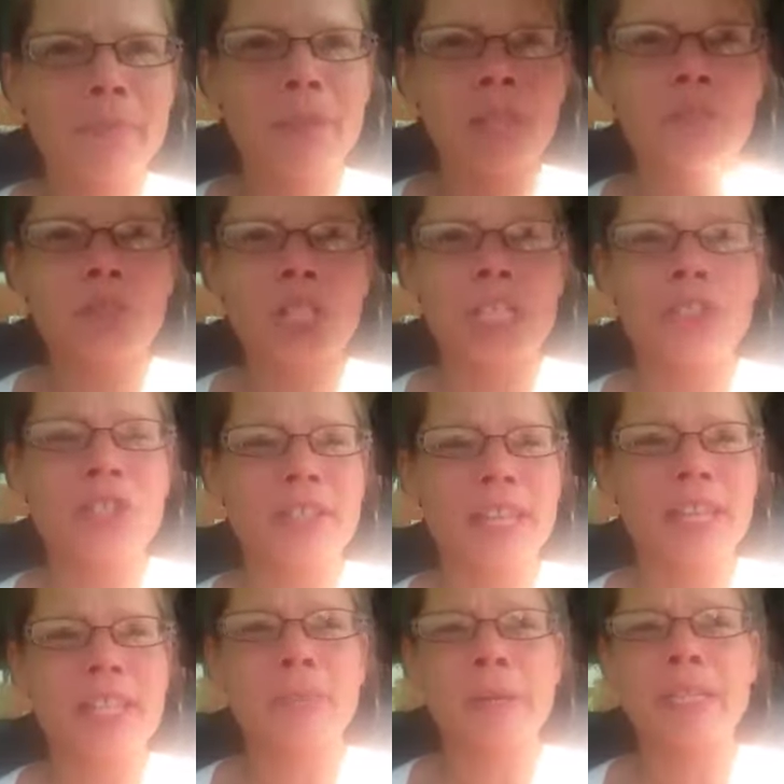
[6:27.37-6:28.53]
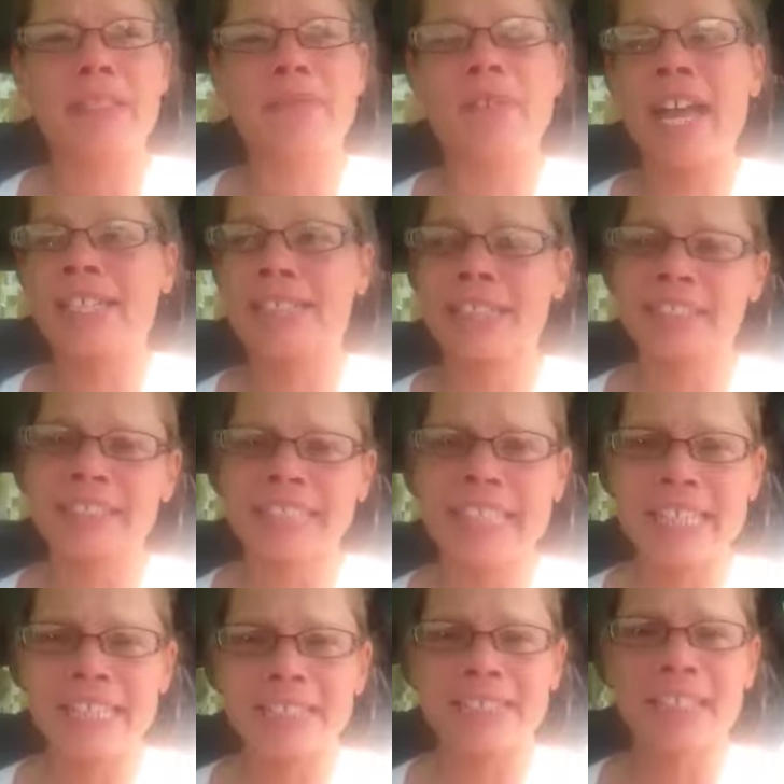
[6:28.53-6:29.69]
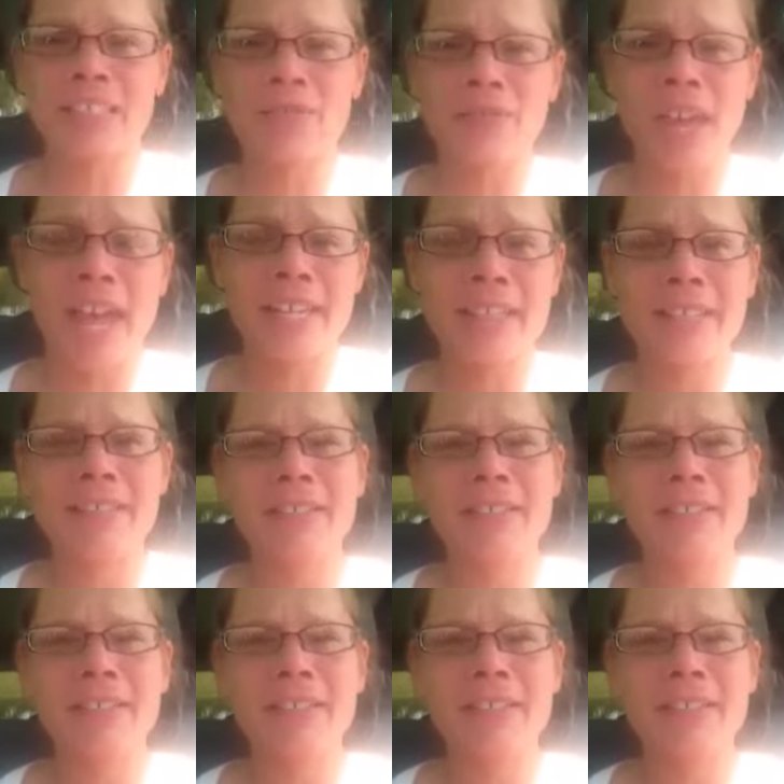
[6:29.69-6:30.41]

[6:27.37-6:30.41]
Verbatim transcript: they've changed in the aspect of excess skin instead of fat.